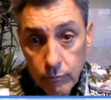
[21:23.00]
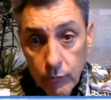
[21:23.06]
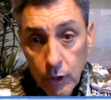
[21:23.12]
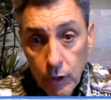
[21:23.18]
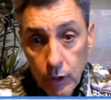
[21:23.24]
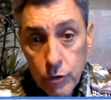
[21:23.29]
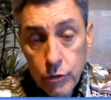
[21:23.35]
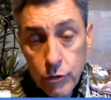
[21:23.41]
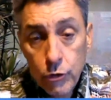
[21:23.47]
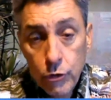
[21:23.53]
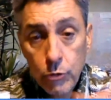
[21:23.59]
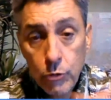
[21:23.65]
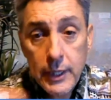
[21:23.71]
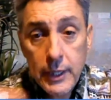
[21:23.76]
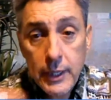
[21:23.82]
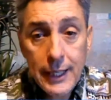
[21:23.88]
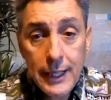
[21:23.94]
shoot
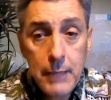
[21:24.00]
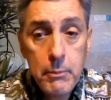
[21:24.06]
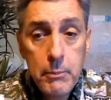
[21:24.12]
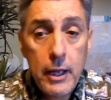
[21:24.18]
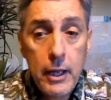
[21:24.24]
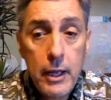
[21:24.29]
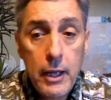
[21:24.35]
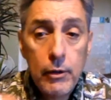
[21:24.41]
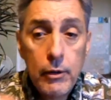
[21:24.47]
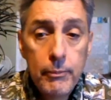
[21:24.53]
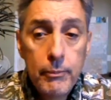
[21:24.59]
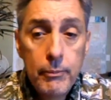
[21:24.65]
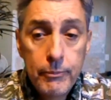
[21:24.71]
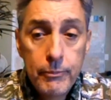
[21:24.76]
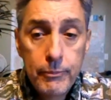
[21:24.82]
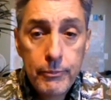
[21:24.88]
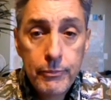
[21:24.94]
me an email.
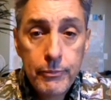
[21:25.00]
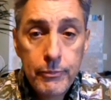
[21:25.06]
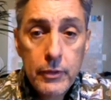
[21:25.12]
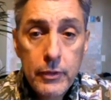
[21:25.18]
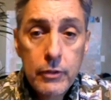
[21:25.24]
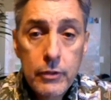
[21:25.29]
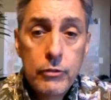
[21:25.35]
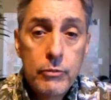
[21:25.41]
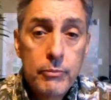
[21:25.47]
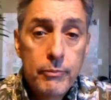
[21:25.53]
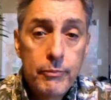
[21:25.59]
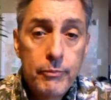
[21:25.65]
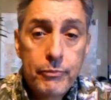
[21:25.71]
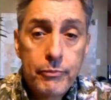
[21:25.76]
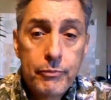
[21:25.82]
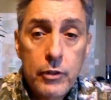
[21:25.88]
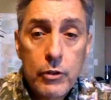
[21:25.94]

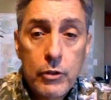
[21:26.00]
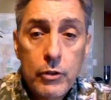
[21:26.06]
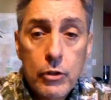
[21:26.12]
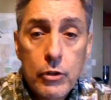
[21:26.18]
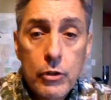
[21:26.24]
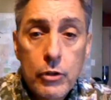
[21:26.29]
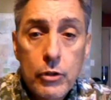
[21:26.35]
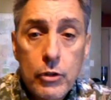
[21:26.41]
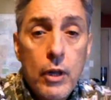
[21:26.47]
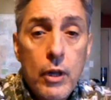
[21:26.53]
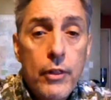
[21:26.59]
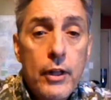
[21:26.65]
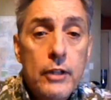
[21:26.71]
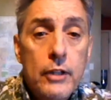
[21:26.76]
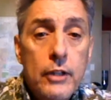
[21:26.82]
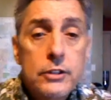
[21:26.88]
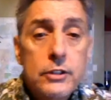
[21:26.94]
You can go to
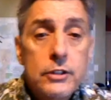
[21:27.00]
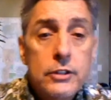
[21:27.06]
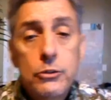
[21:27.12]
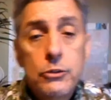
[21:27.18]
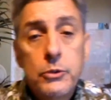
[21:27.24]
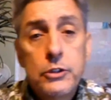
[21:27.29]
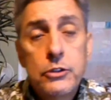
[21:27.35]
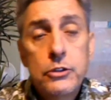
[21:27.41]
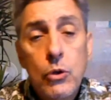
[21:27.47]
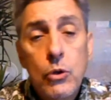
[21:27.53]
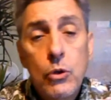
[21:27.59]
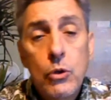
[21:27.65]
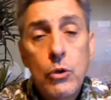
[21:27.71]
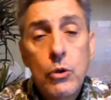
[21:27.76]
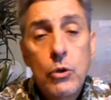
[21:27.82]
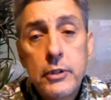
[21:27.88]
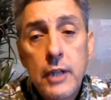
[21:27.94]

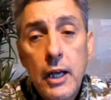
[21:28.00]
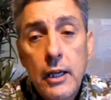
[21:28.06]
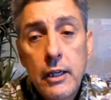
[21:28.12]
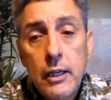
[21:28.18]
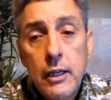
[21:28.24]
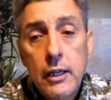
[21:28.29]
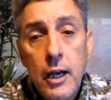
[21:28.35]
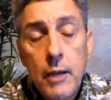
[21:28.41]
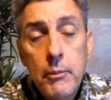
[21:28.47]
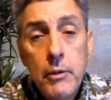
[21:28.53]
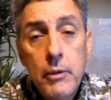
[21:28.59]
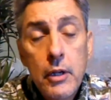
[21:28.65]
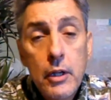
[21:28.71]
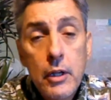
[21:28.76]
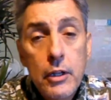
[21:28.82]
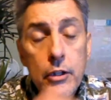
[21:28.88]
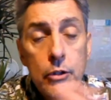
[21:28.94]
wealthhouse.swissgoldglobal.com.
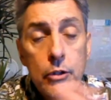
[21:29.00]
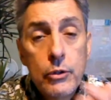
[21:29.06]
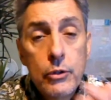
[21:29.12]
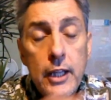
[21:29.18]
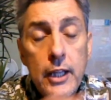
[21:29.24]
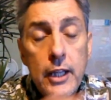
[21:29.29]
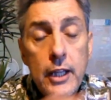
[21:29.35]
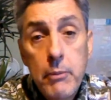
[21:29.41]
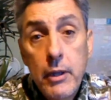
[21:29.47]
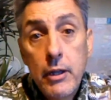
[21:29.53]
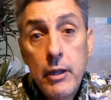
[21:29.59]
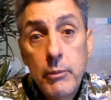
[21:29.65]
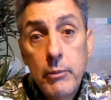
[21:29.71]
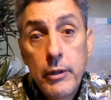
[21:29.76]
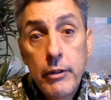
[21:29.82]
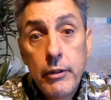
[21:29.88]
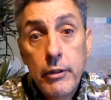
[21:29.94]
You can email
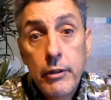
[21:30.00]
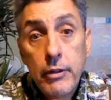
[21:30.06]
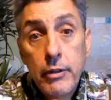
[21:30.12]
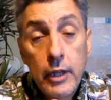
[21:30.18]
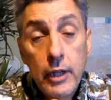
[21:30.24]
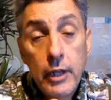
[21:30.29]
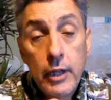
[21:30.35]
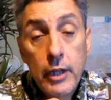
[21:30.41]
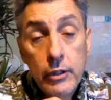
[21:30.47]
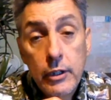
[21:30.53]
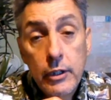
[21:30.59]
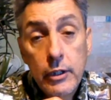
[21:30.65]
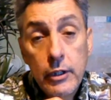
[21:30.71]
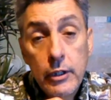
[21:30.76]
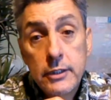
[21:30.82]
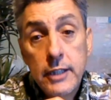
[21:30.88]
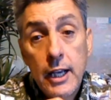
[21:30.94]
me through there. You can
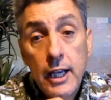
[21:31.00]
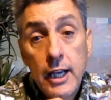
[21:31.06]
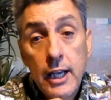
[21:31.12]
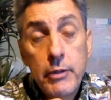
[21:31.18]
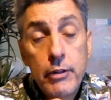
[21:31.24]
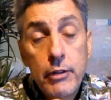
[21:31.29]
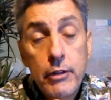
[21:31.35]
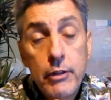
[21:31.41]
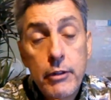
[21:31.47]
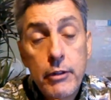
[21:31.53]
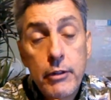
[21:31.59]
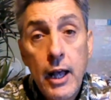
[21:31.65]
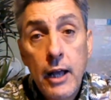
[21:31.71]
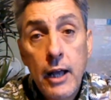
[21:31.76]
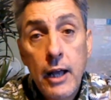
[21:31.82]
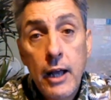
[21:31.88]
contact me through that,